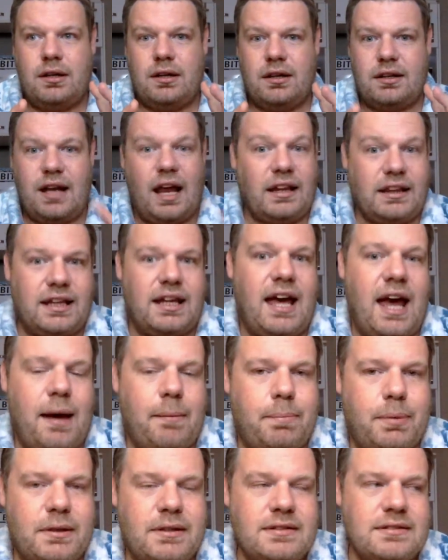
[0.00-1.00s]
nothing
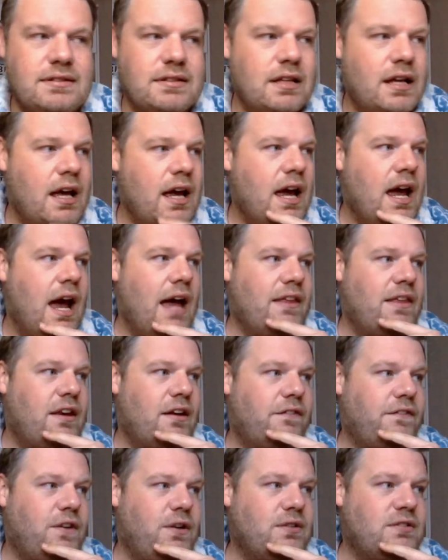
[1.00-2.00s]
happens, and then a
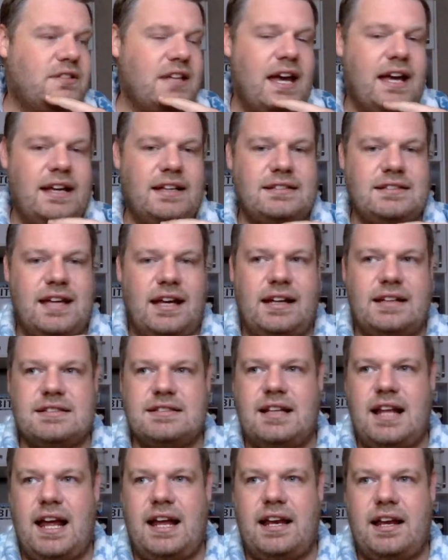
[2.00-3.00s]
few seconds
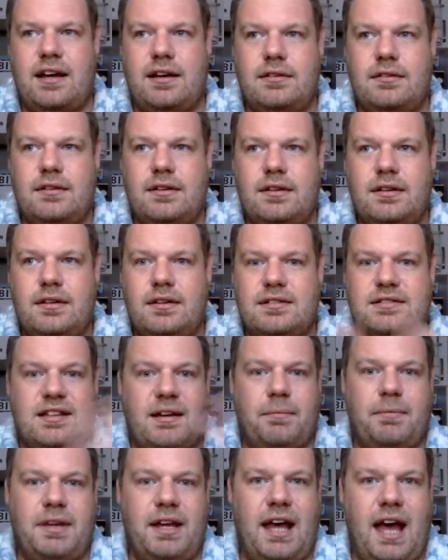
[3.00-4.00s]
later,
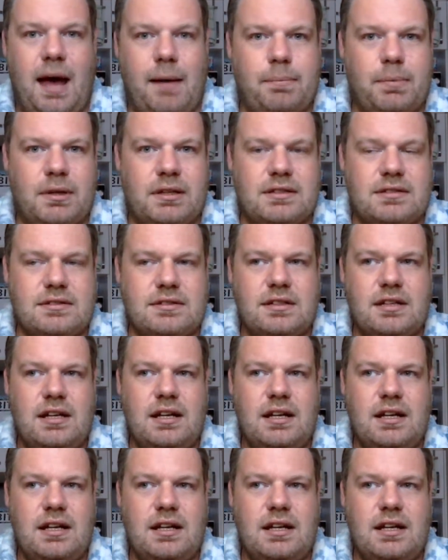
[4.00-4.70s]
something happens.